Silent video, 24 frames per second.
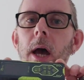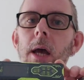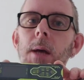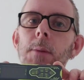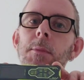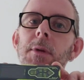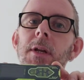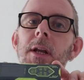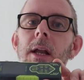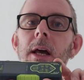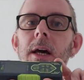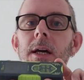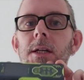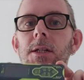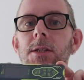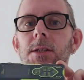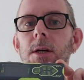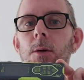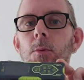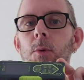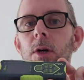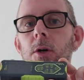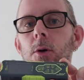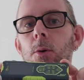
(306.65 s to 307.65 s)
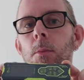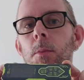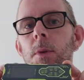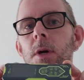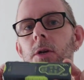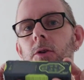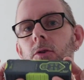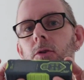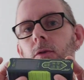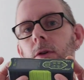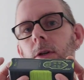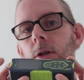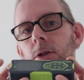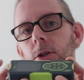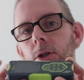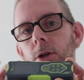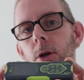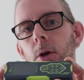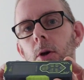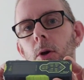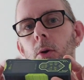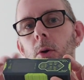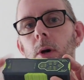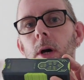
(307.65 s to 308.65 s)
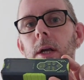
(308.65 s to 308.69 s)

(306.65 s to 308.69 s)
aim the laser where you're measuring to,